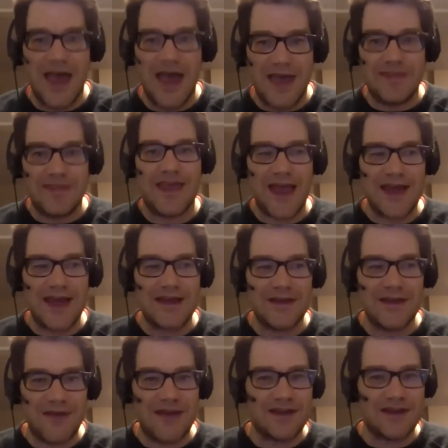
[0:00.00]
And they had an
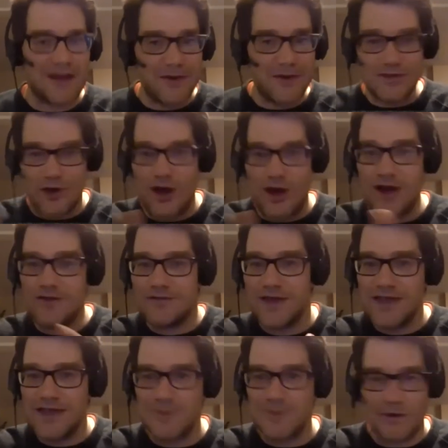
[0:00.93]
event and it was on
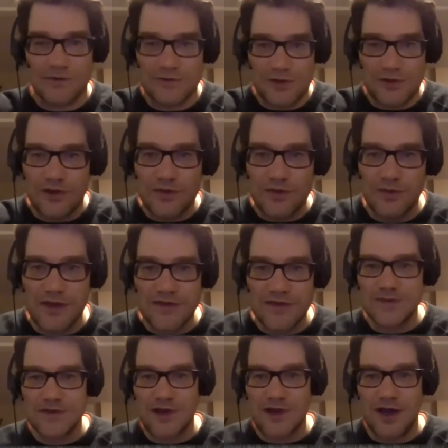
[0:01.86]
Facebook. It was the only
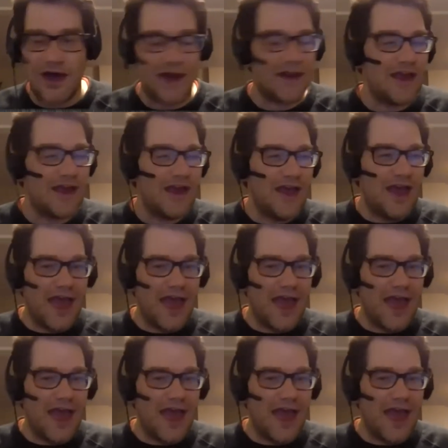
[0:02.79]
place it was on.